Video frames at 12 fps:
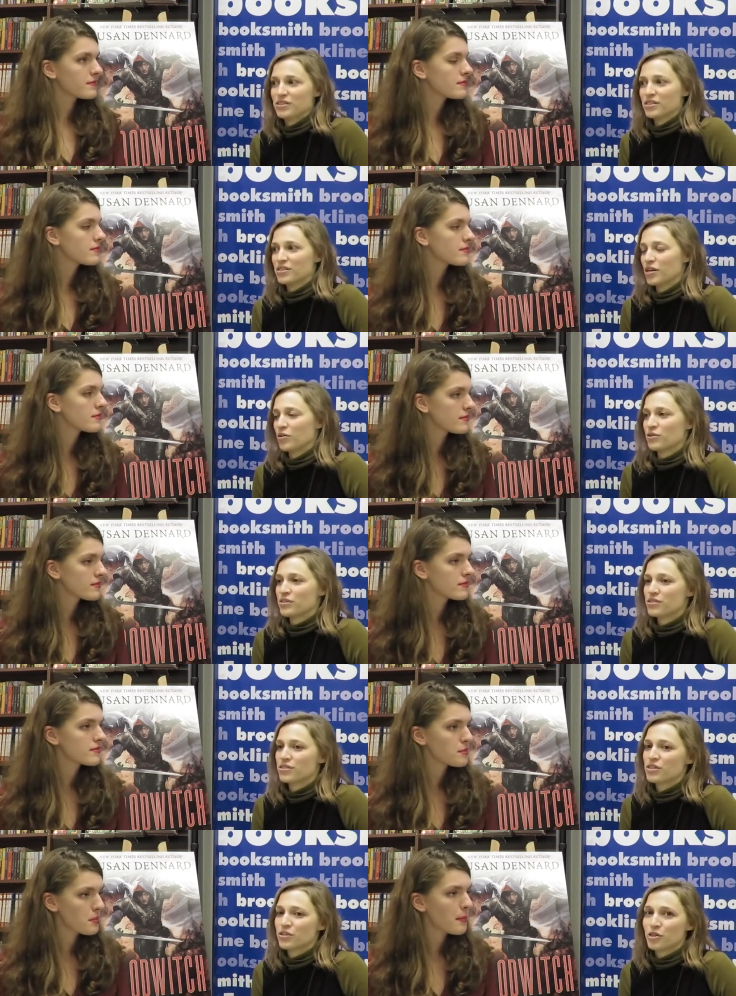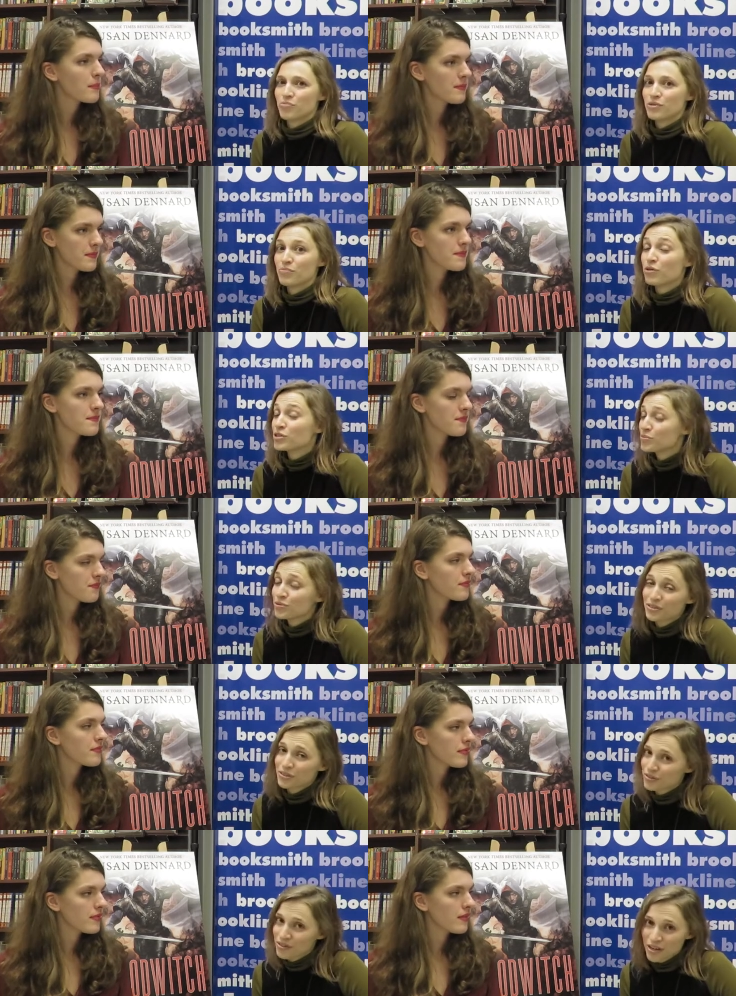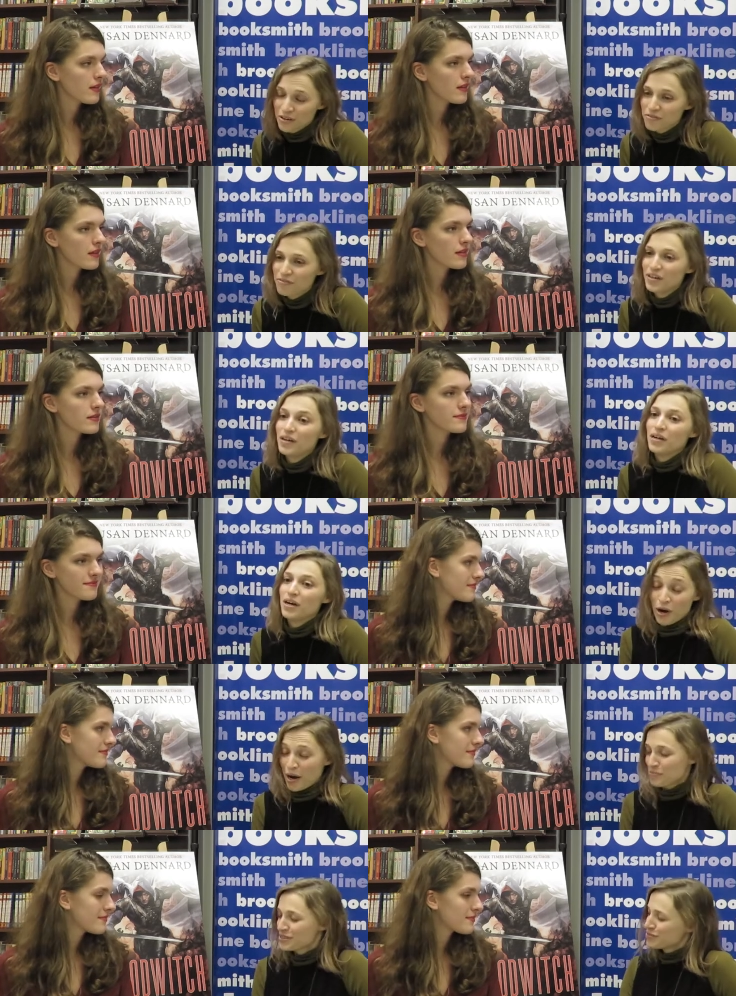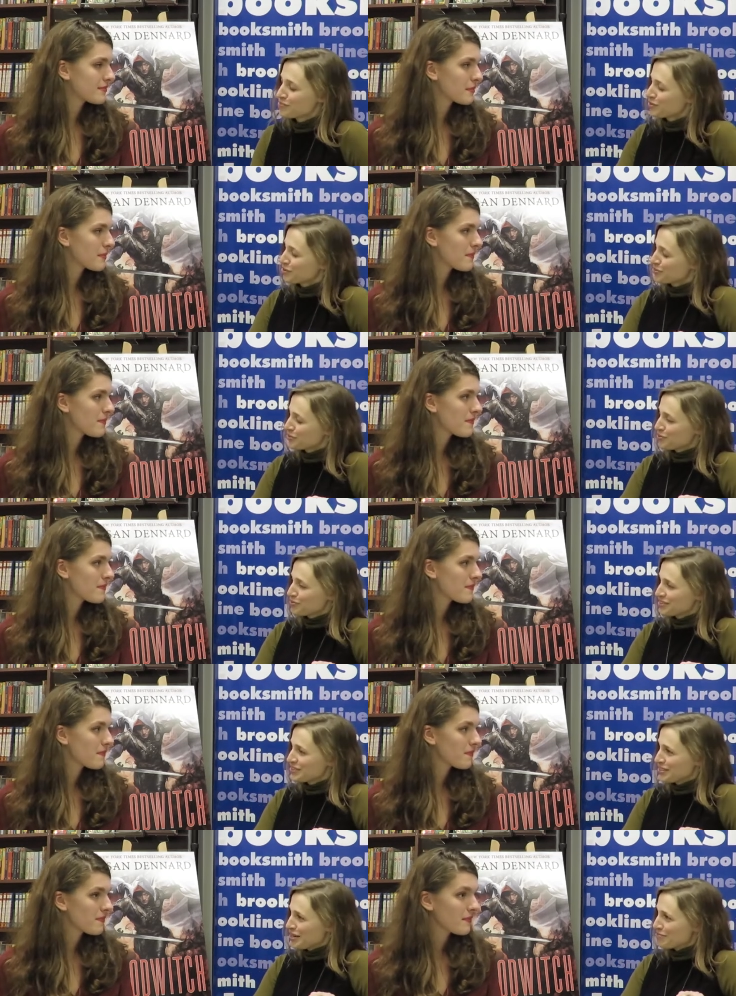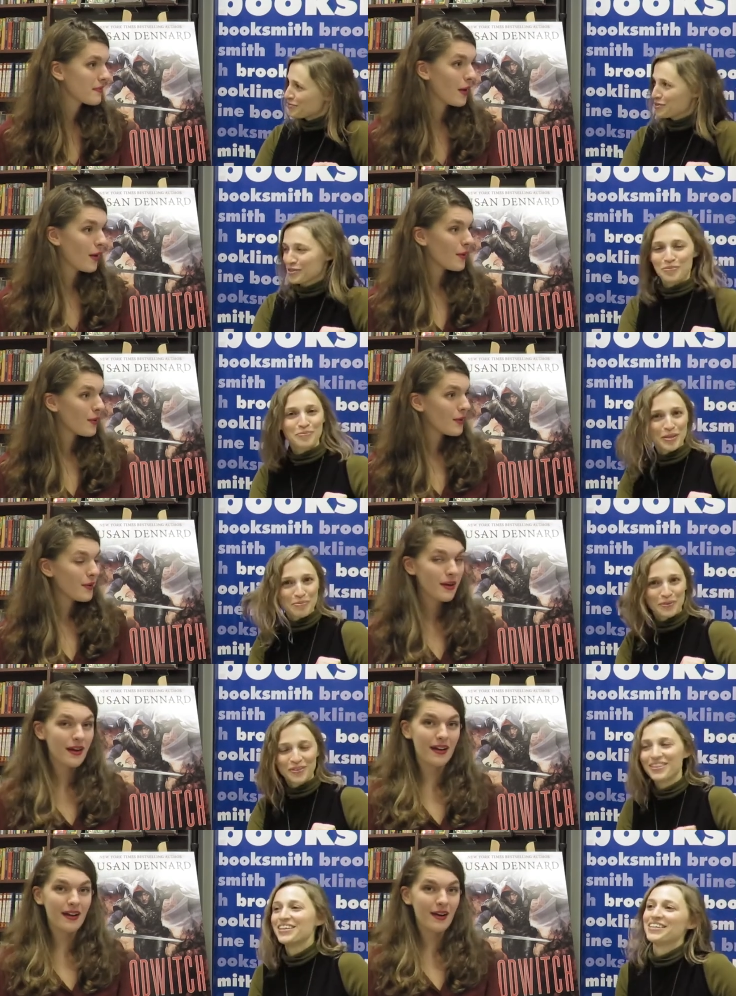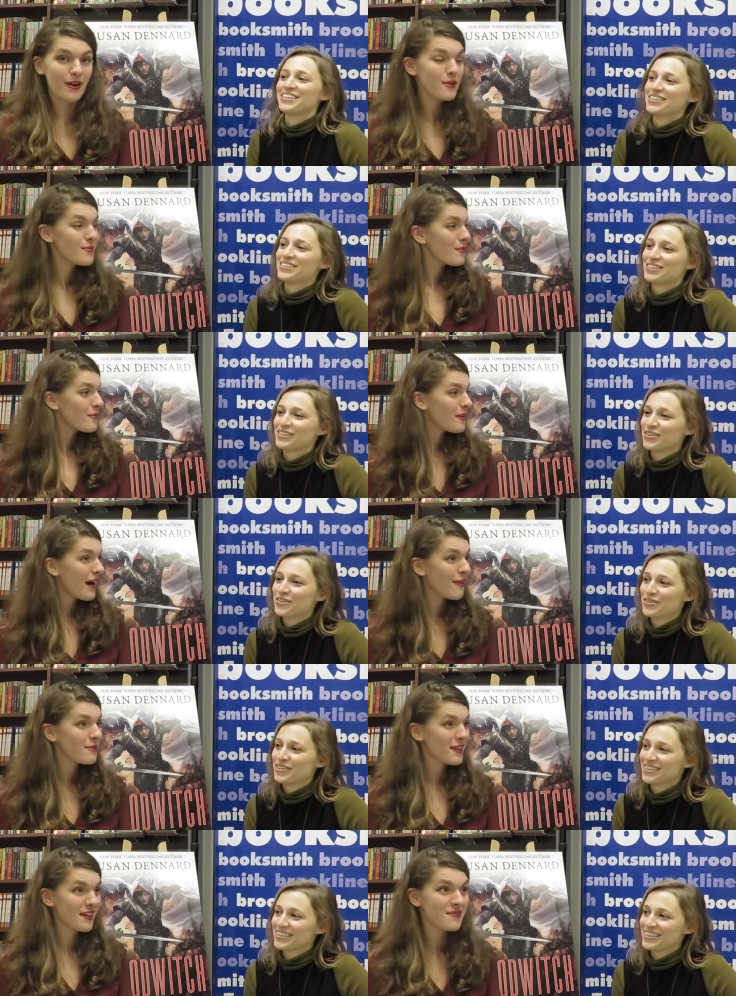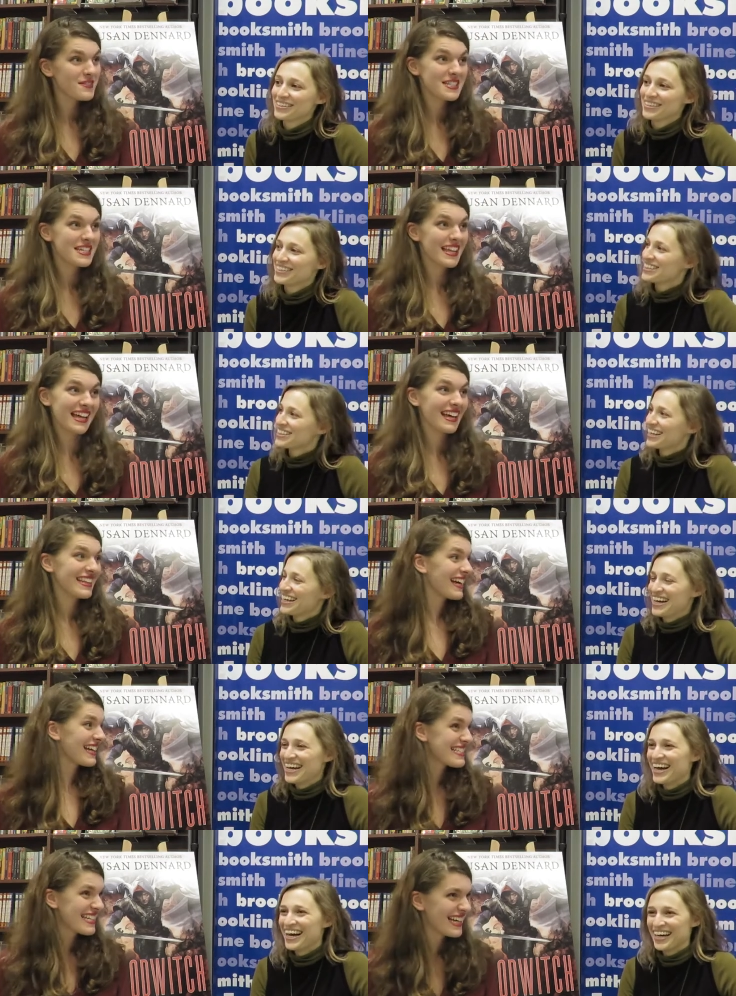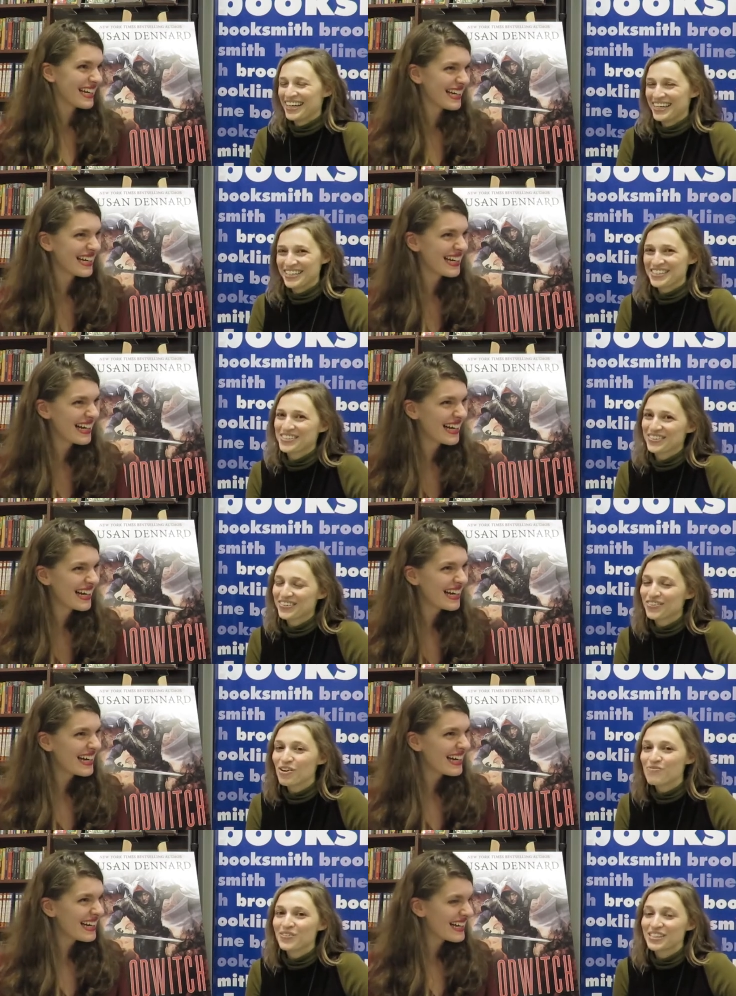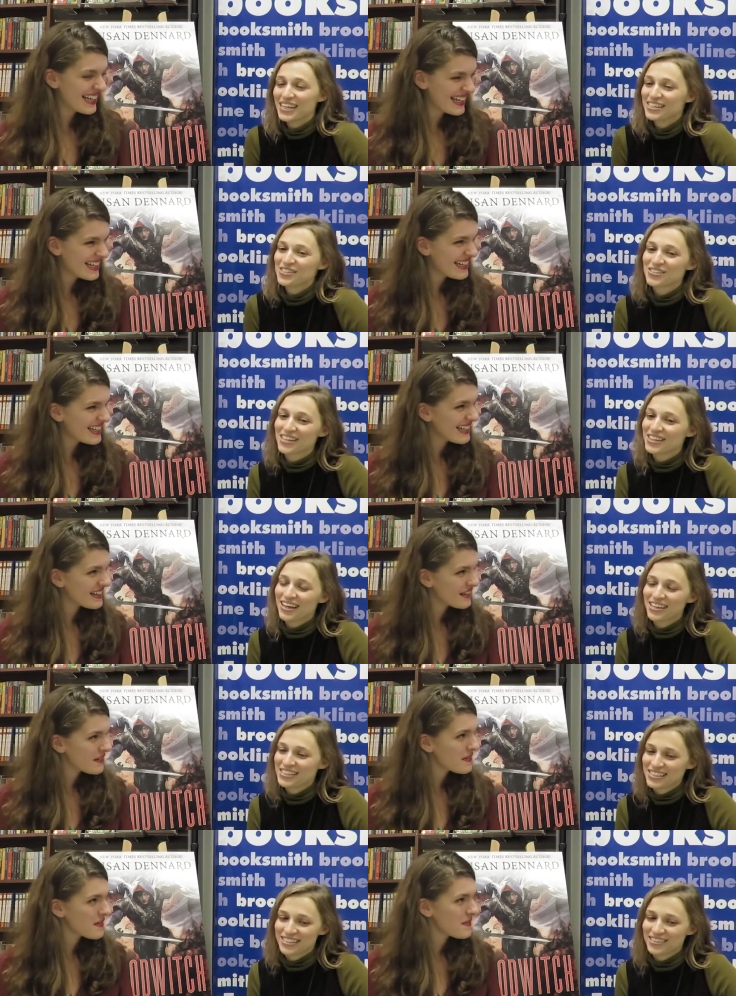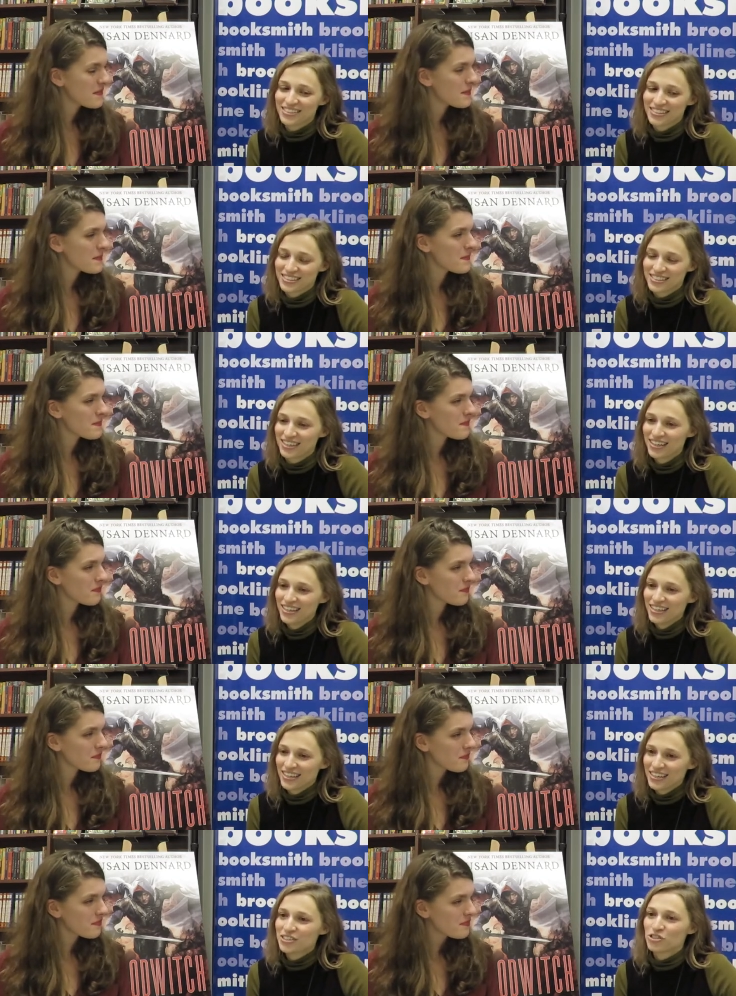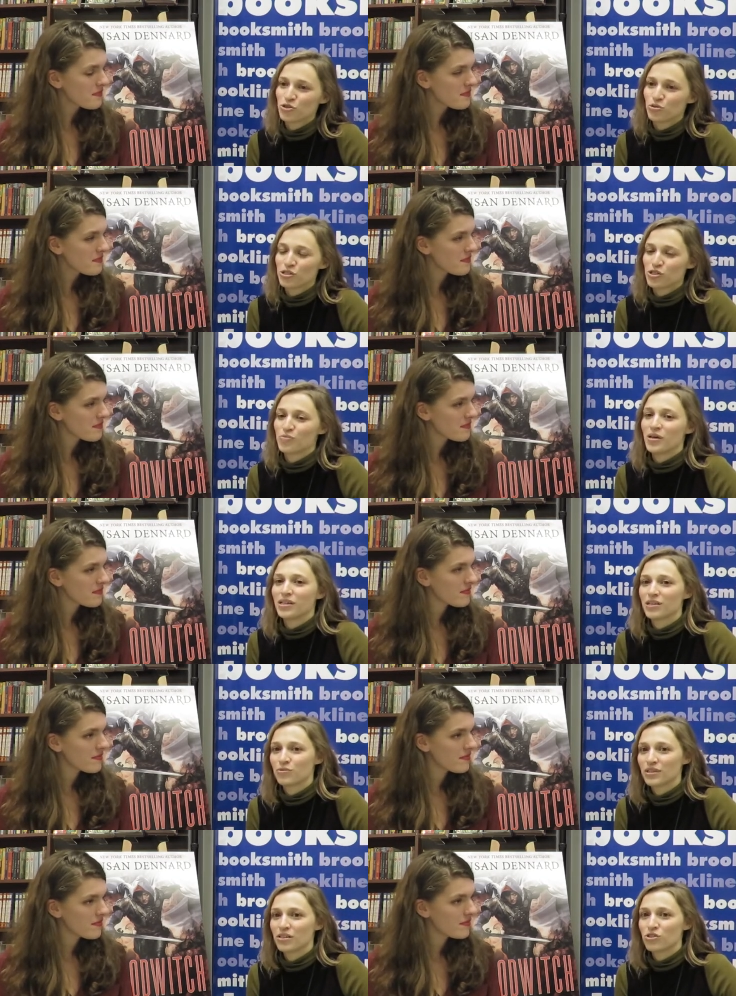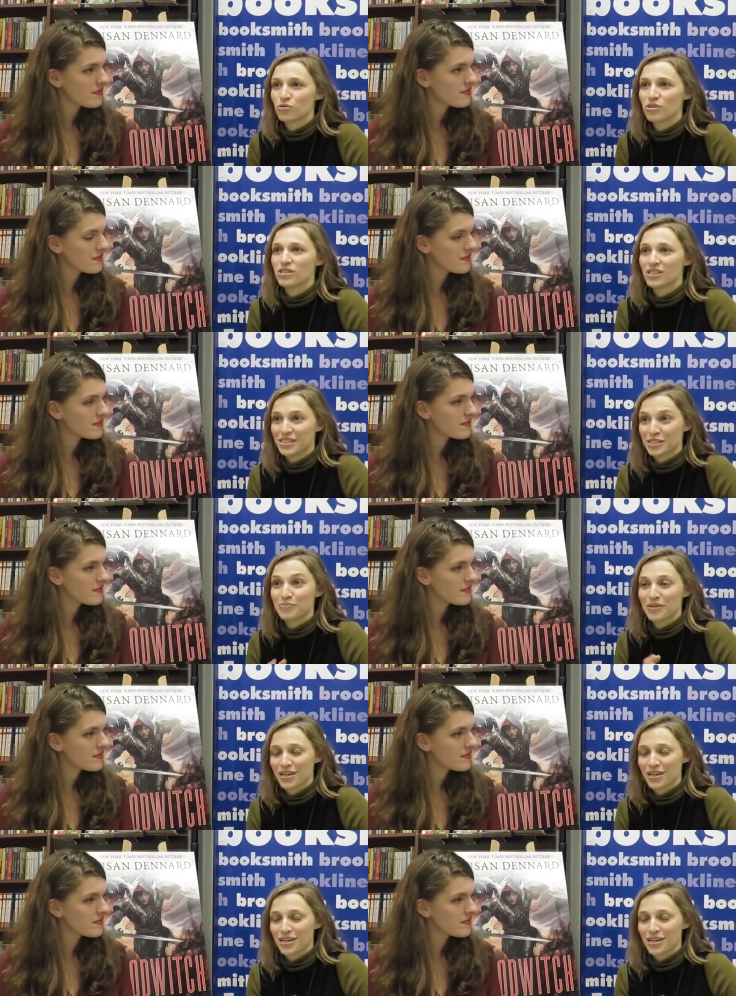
Speaker 1: this in Sightwitch, that there can be multiple in your life. Perhaps even multiple at one time for some people. Oh, so I would
Speaker 2: love to see that.
Speaker 1: So then the idea that it is a choice you make, and when that choice is